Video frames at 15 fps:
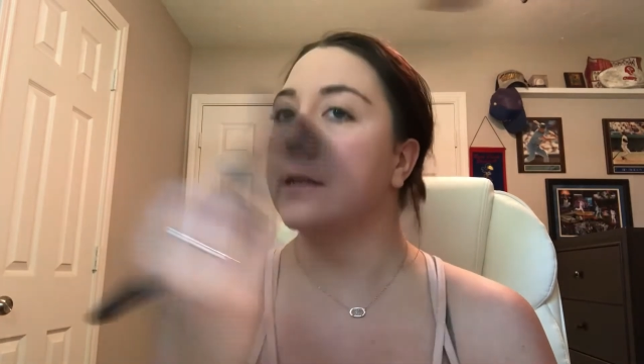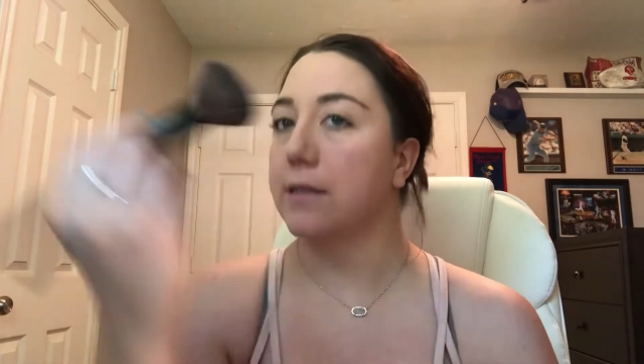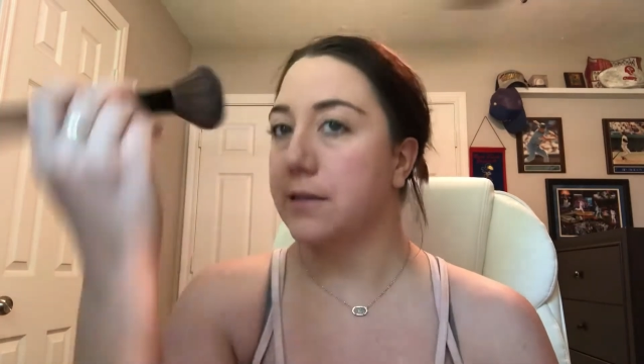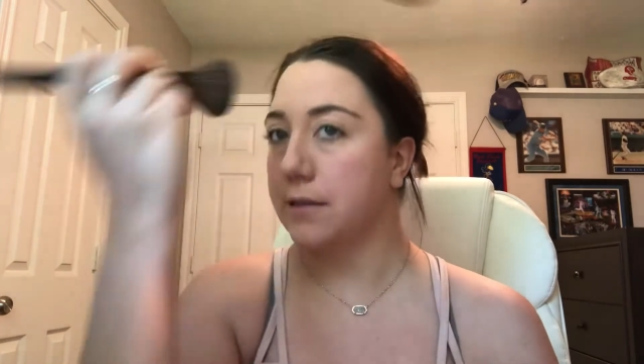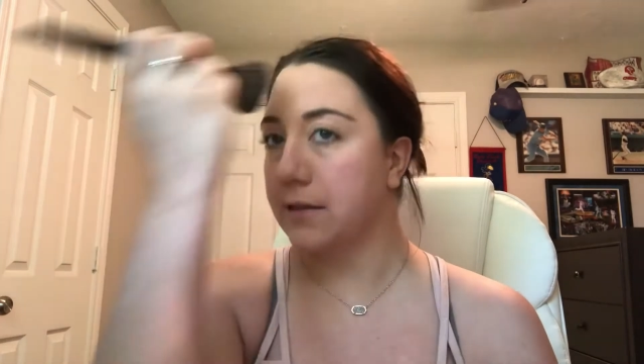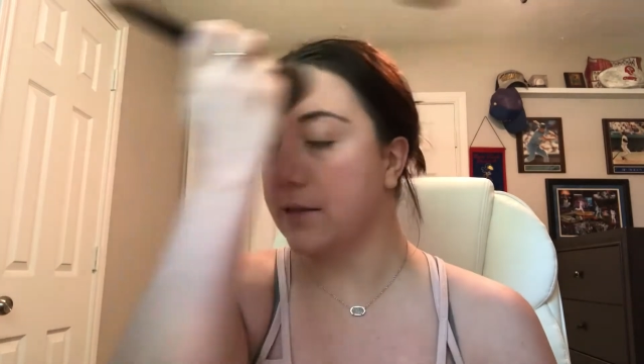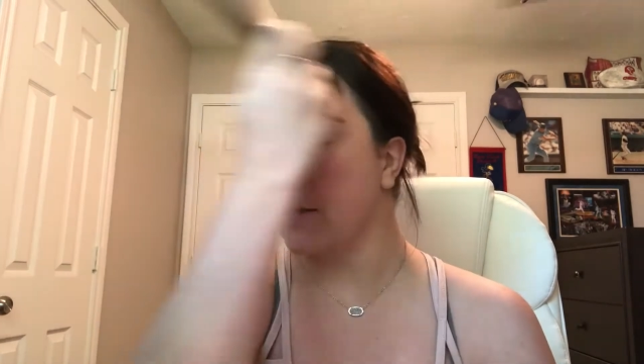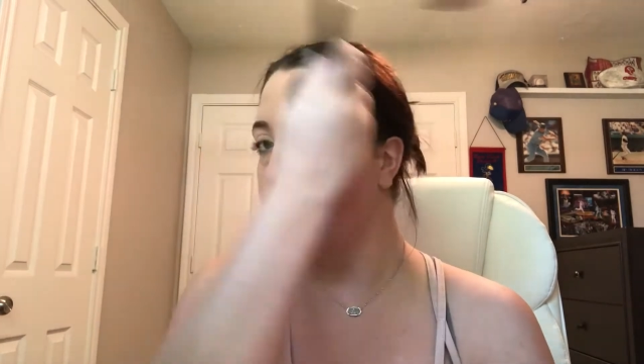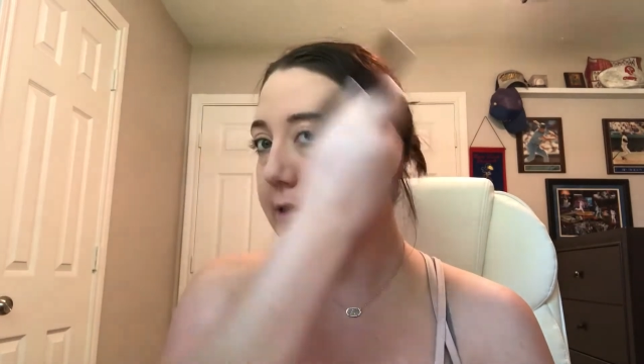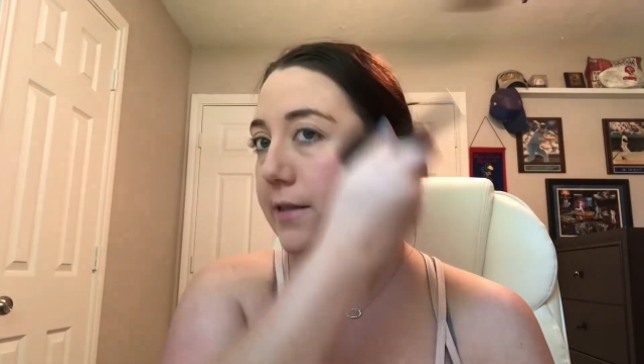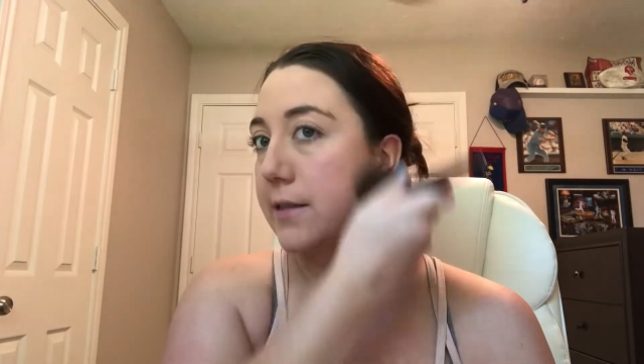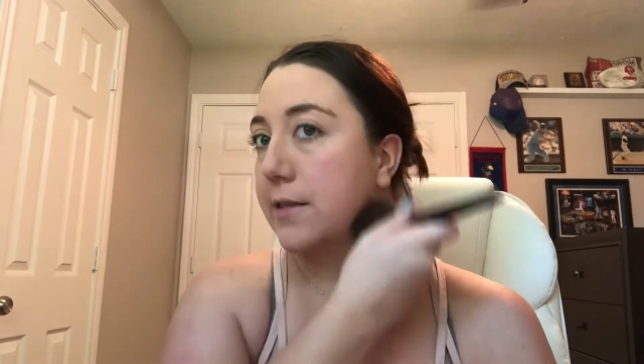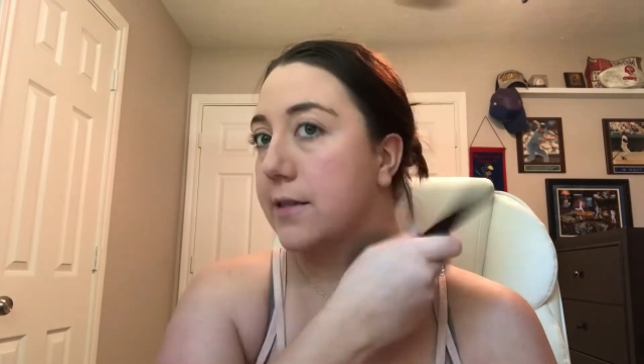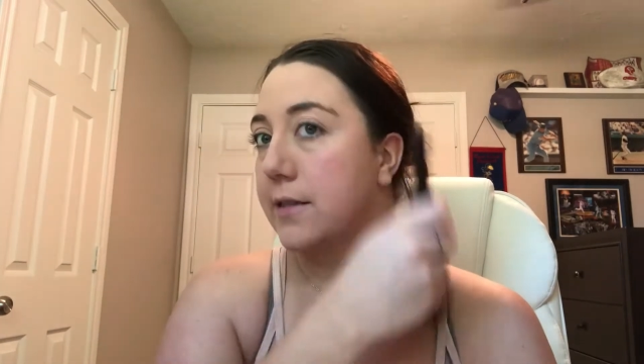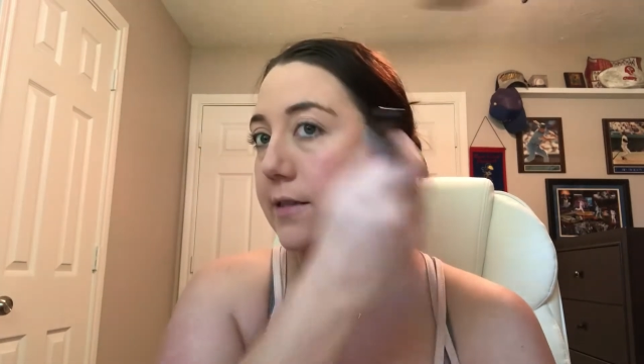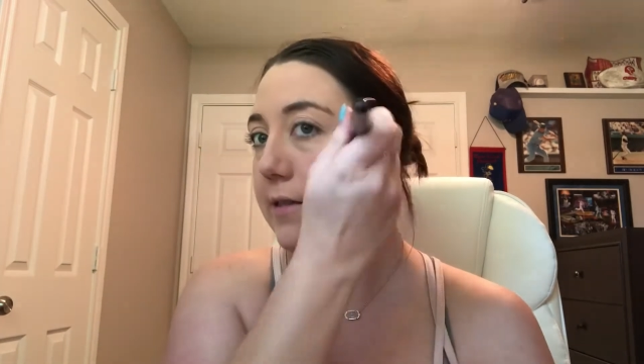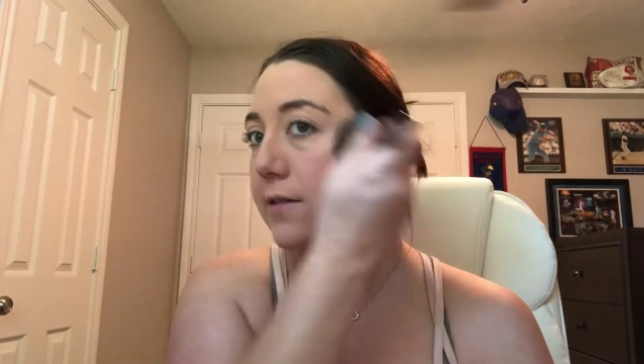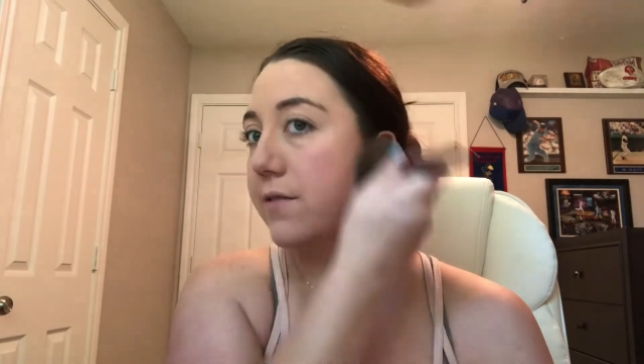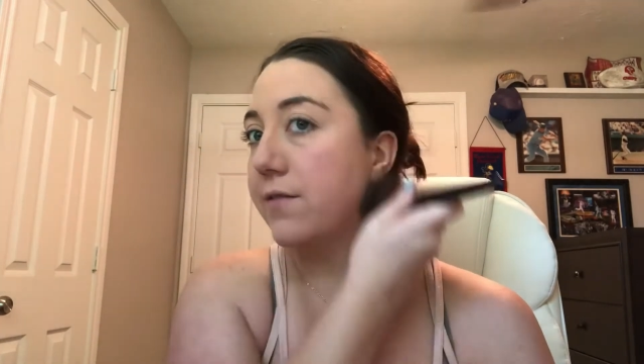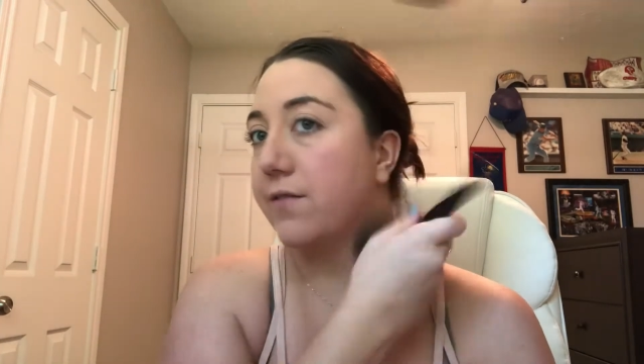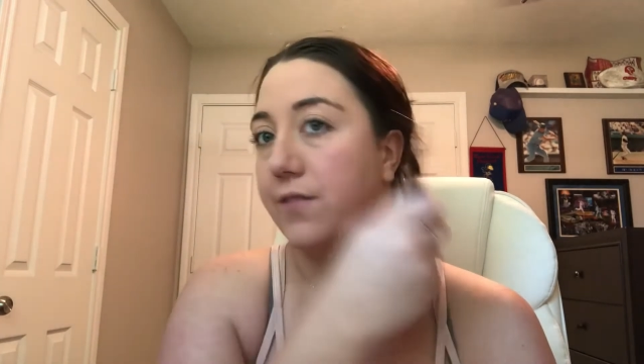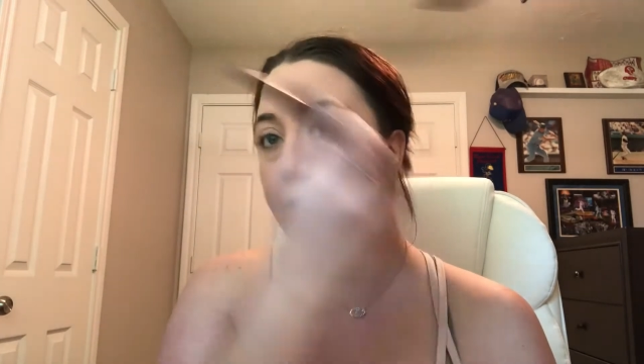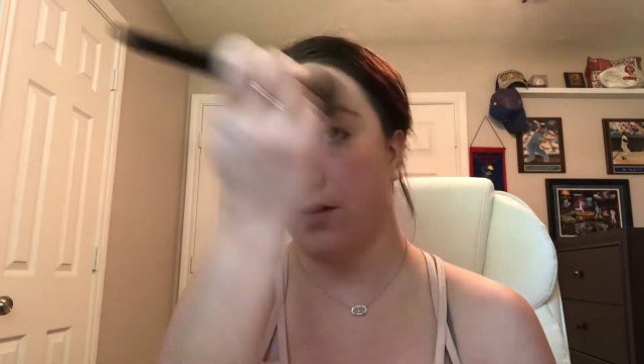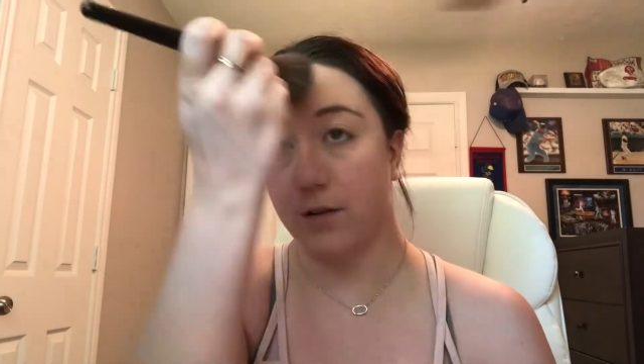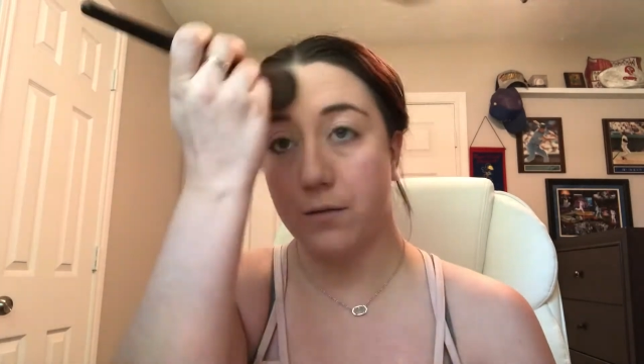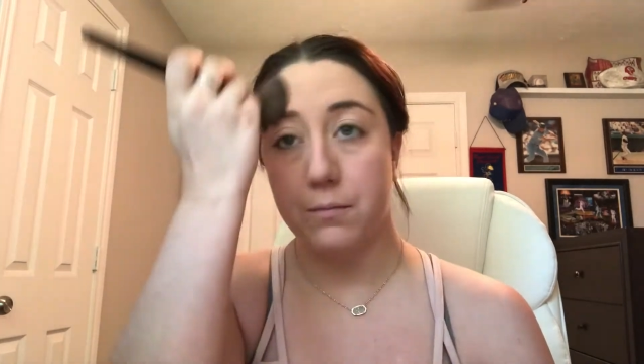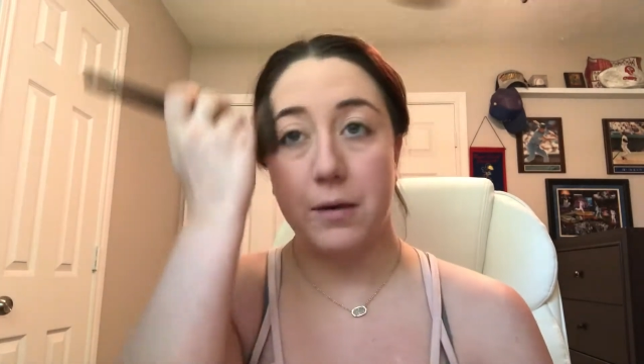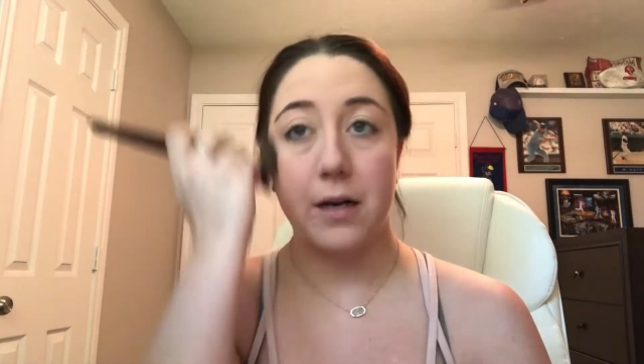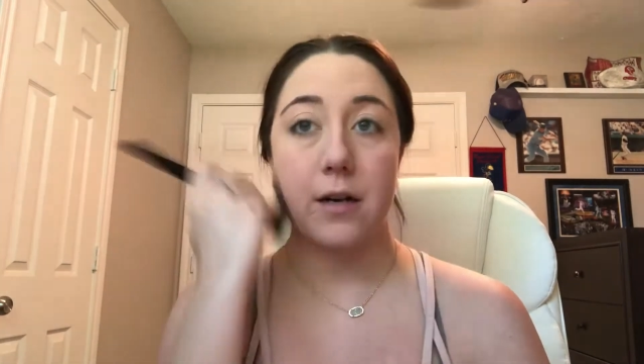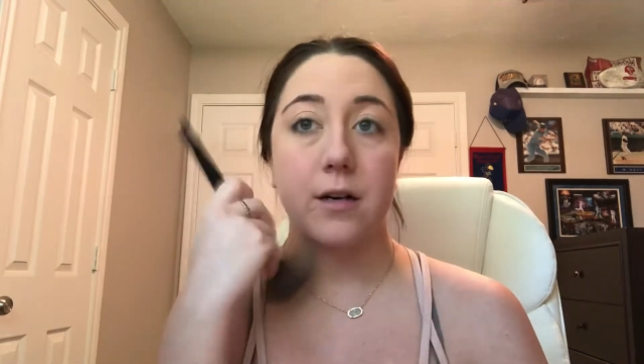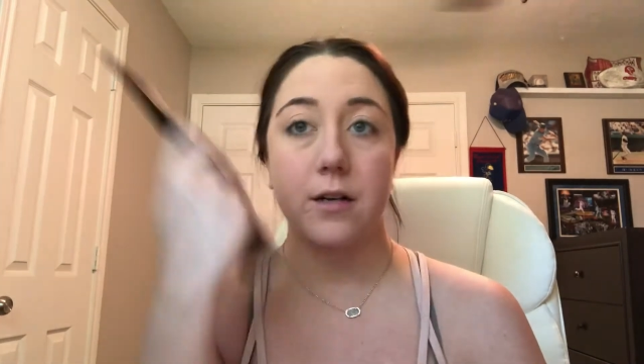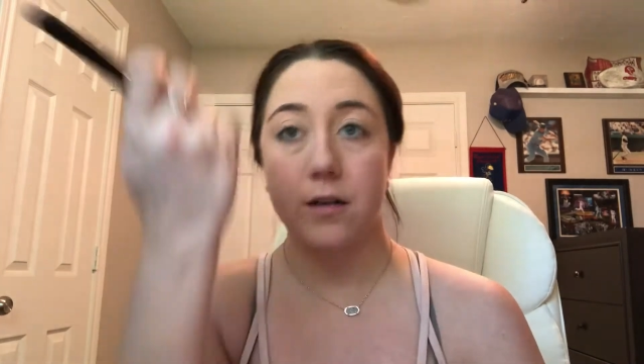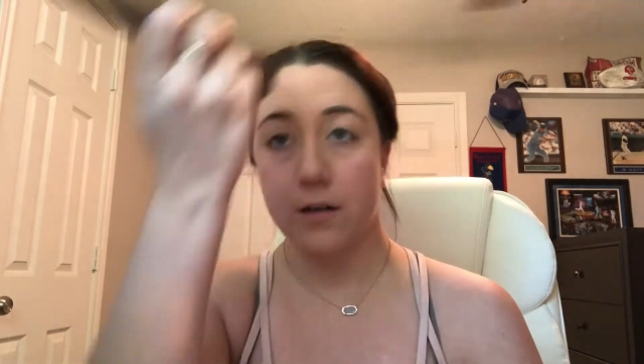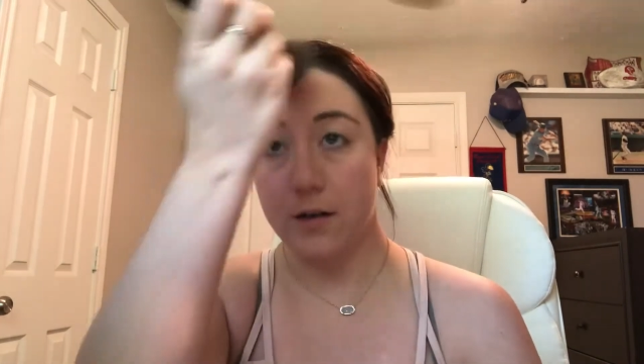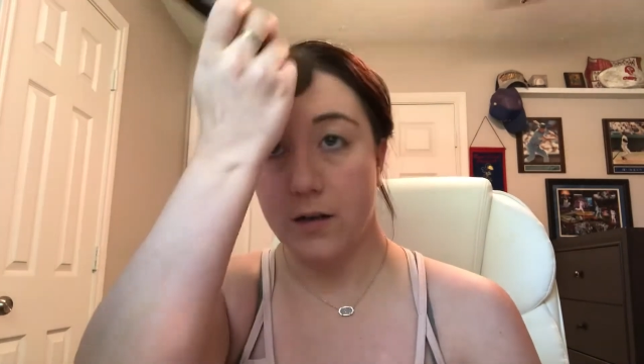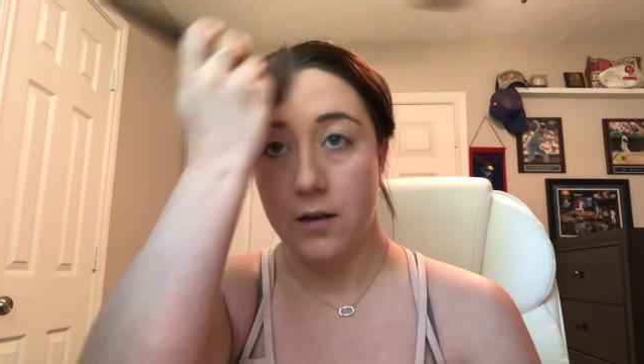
it does feel better